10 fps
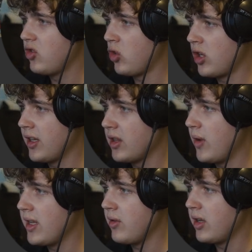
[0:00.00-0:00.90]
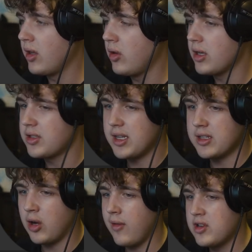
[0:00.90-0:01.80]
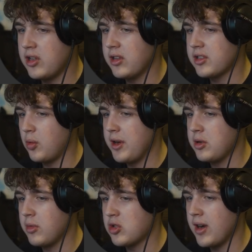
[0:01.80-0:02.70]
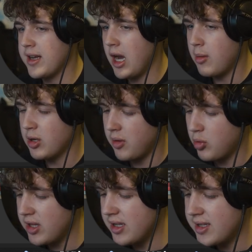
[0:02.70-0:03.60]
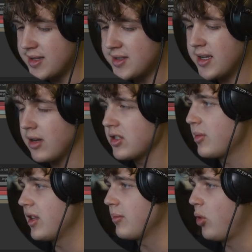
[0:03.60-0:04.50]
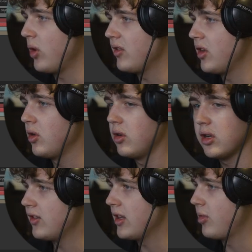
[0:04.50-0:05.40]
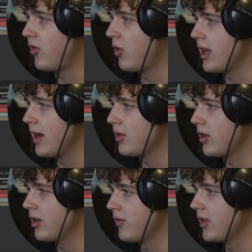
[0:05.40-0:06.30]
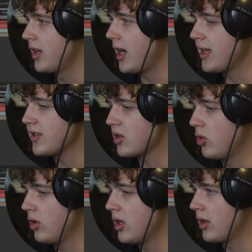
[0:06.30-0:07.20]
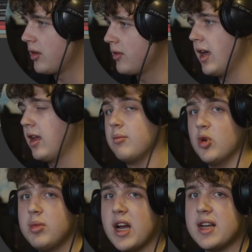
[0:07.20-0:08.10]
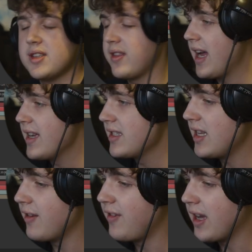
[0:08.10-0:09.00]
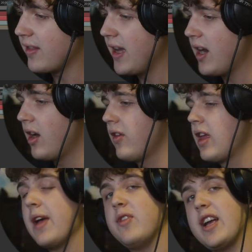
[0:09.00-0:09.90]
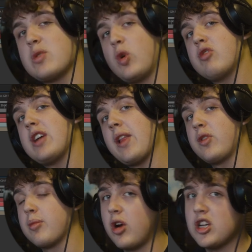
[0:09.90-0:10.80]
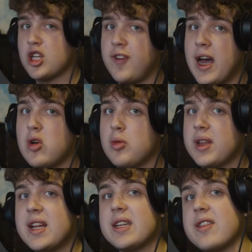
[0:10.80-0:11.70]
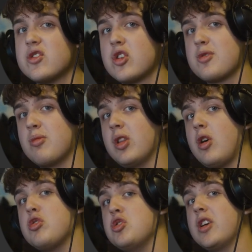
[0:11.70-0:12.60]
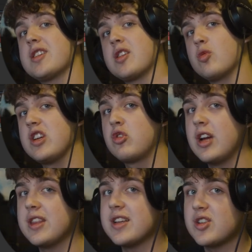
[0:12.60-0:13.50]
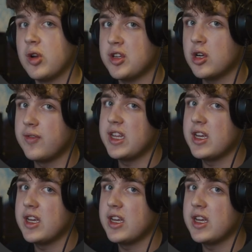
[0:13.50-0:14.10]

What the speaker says: I sort of like the way uni glow looks. It obviously looks way too much right now, but if we bring the intensity down to something like 0.2 and see the before and after, kind of has a cool look. And boom, guys, that is the effect there. If you guys want to go download the project file, it will be linked in the description below so you guys can recreate this on your